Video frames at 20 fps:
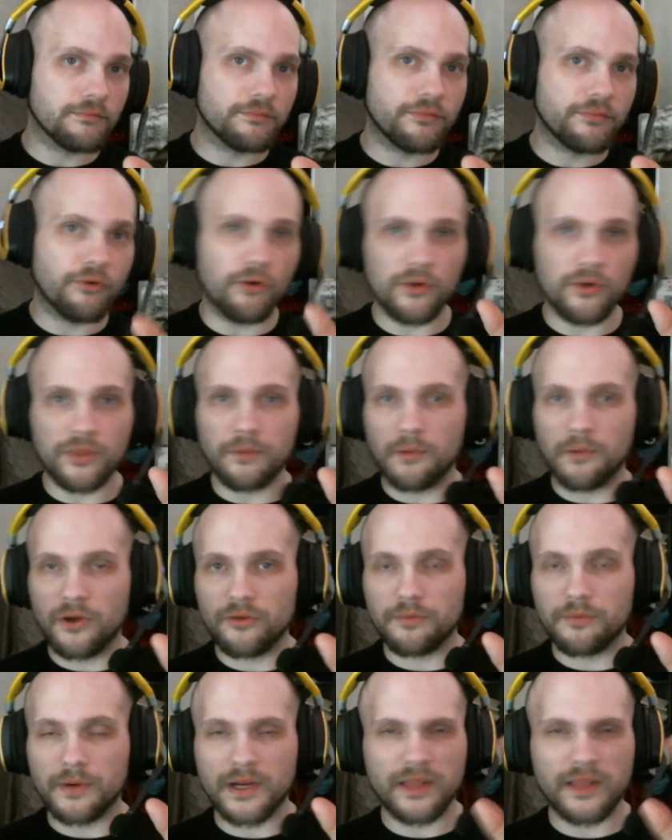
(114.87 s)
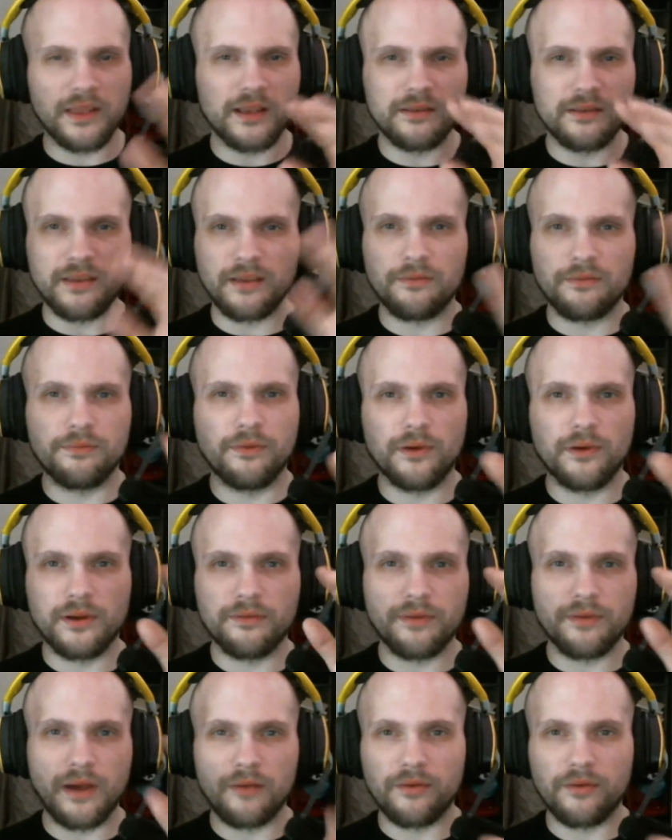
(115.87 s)
for the most part, I think it's like
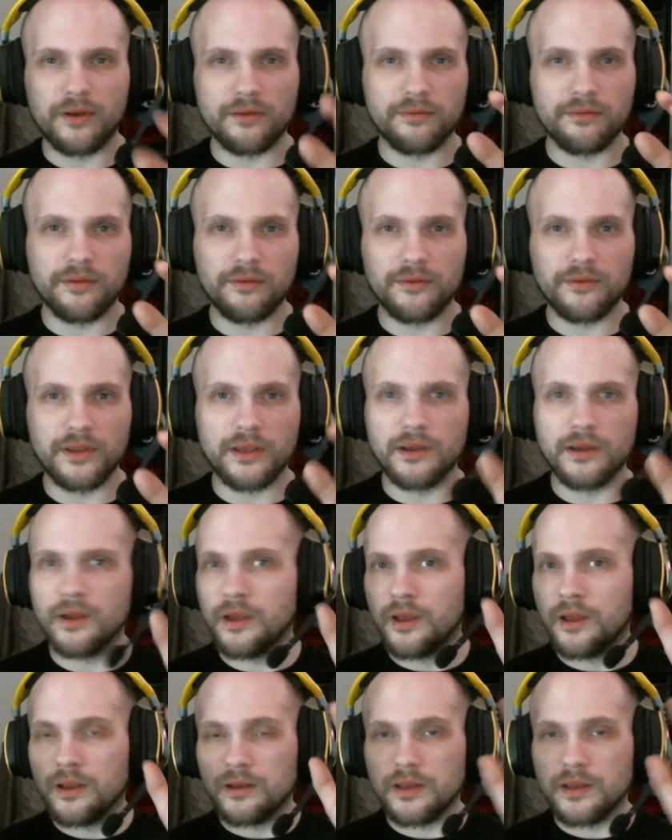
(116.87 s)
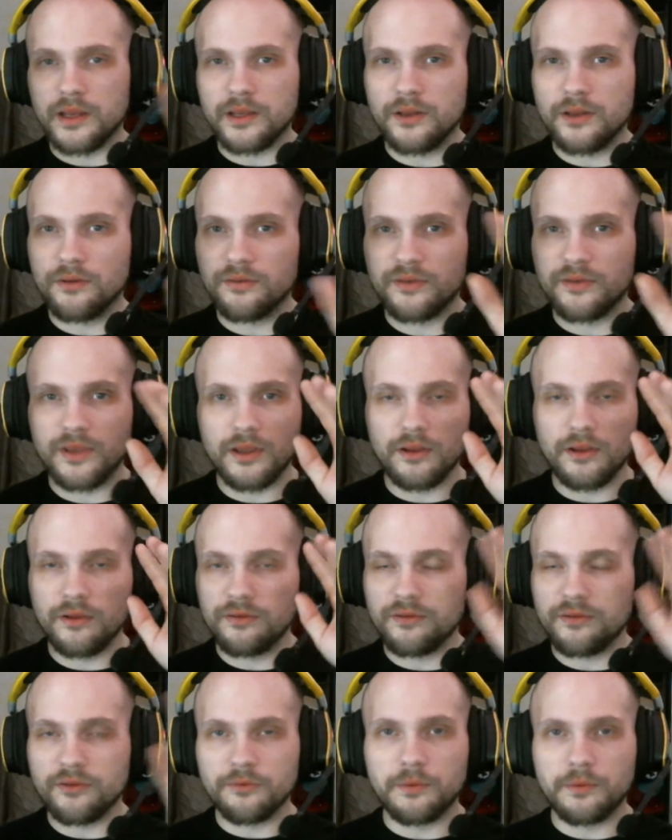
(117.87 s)
45 out of 50, take no
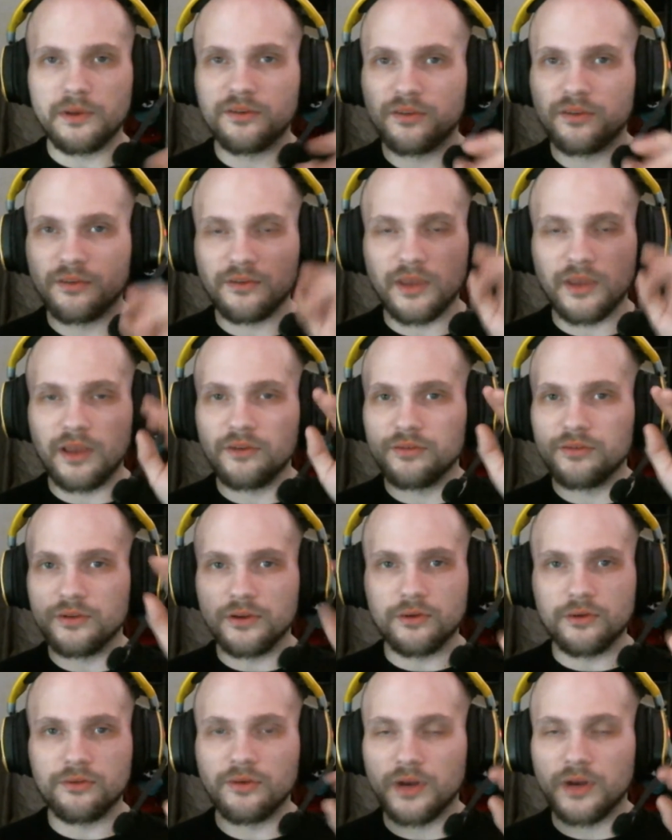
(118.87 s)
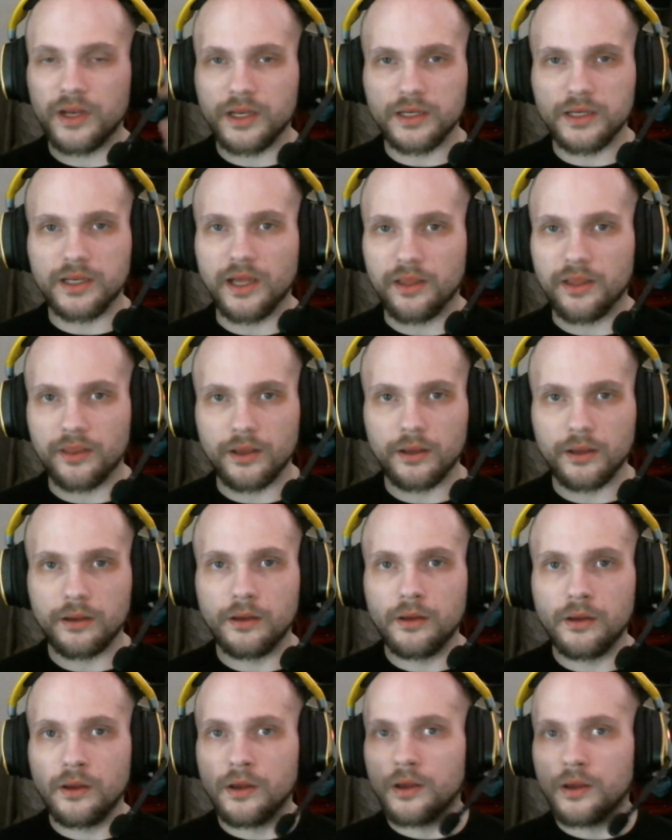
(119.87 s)
skills, no specialization, no training, nothing.
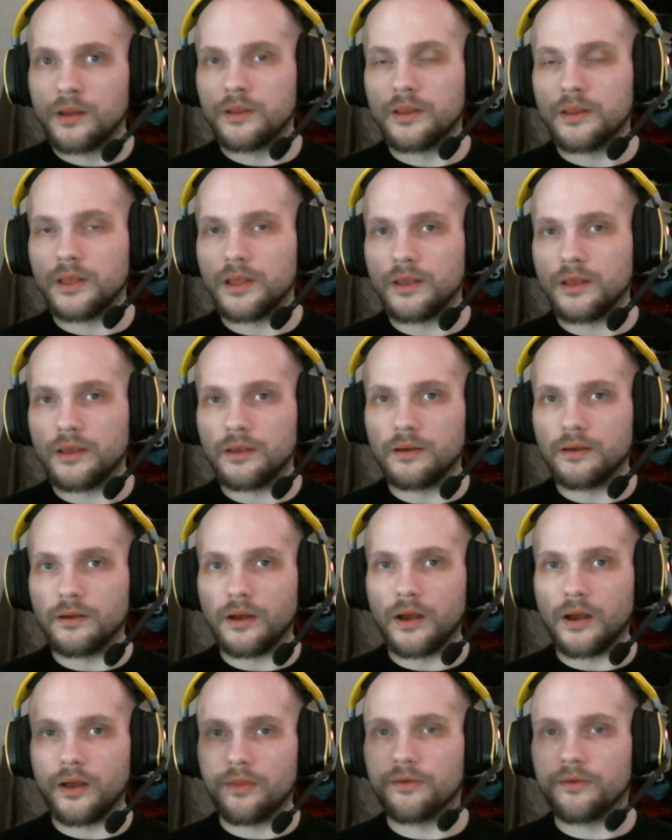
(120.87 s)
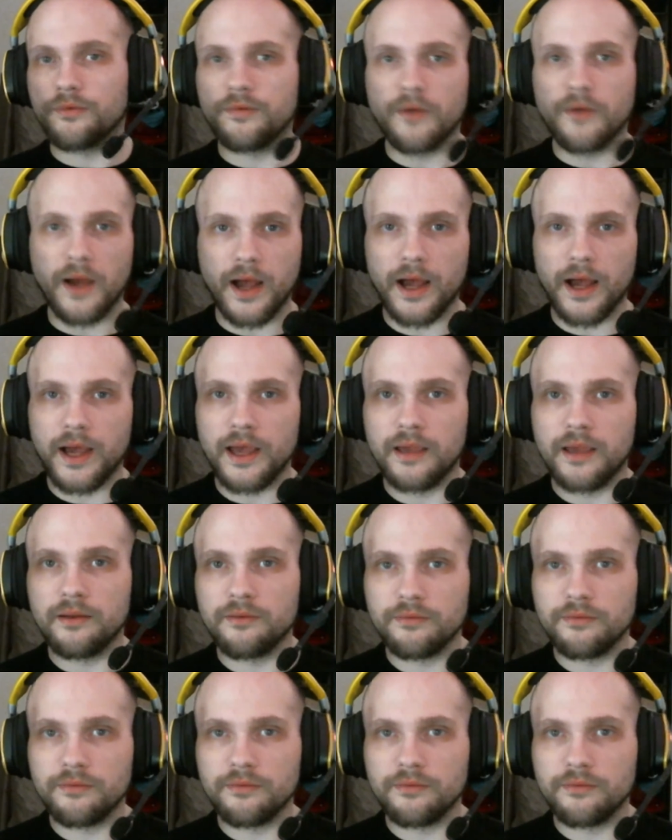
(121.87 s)
The other 5,